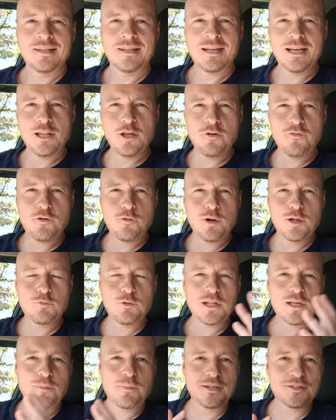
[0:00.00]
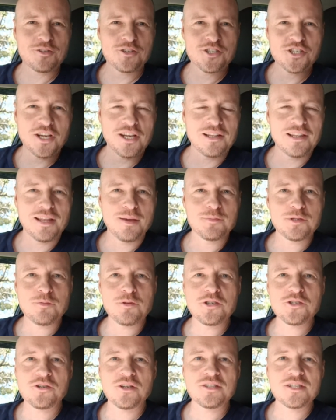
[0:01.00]
Hello everyone, welcome back to the channel. I'm
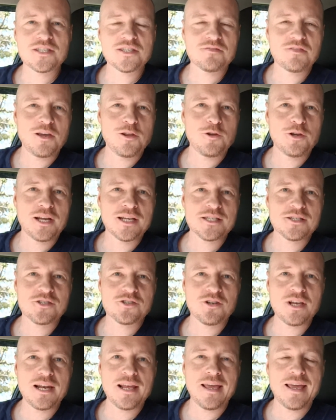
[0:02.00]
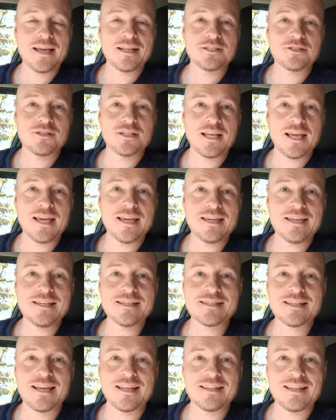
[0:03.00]
Dimitri and this is Value Cars Australia, and today
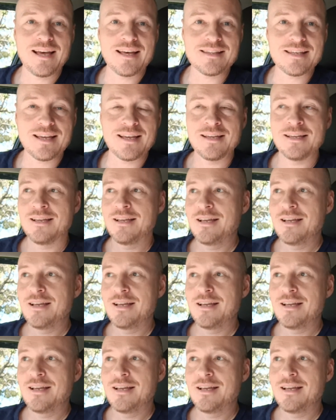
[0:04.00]
is another